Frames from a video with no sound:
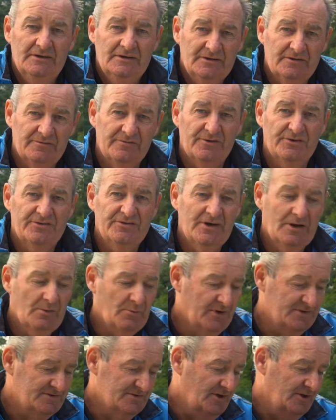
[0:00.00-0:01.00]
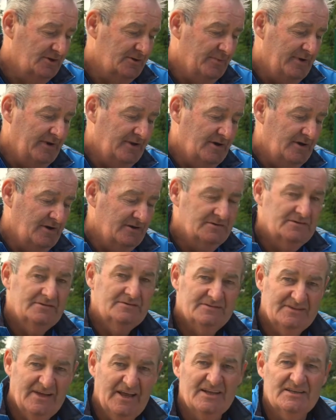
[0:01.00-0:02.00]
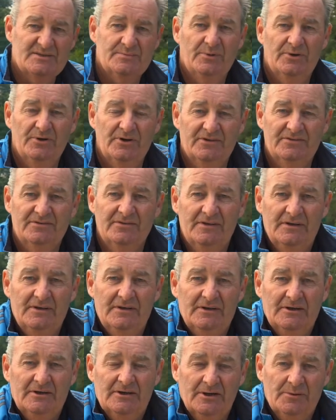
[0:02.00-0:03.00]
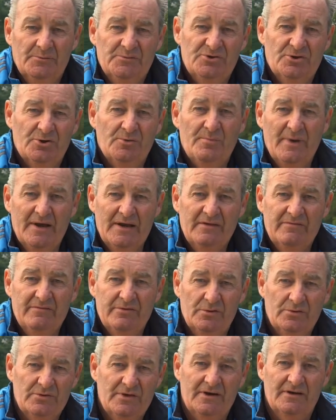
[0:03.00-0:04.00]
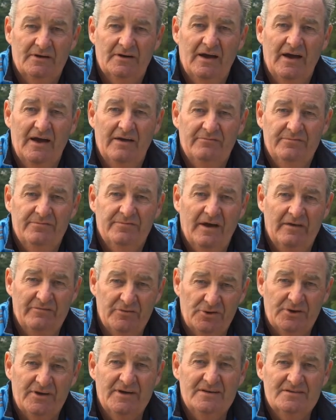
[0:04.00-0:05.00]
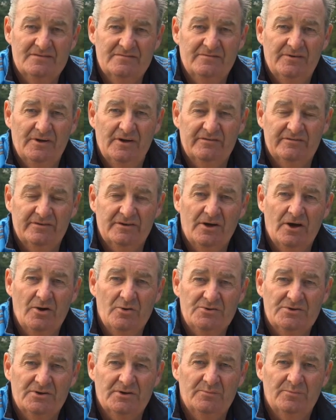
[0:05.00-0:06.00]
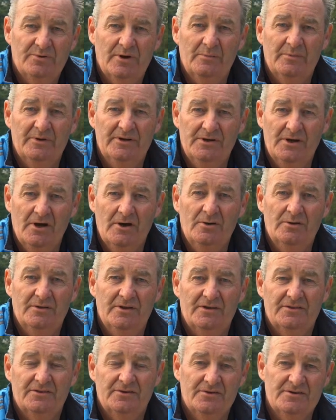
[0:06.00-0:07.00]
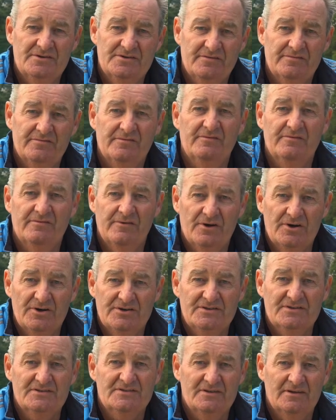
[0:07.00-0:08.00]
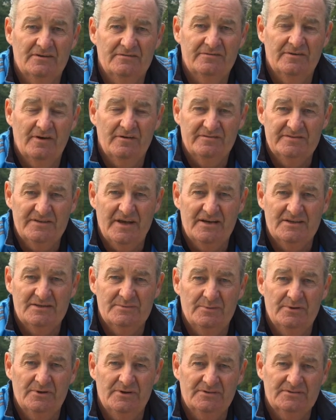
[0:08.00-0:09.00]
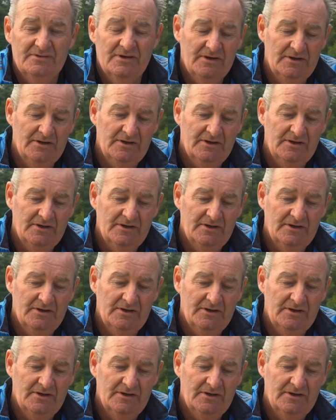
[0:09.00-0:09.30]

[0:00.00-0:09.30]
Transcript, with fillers: The first thing I want to talk about are tennis balls. I'm sure many of you that have, have your kids involved in coaching probably know that there are different versions of, of tennis balls.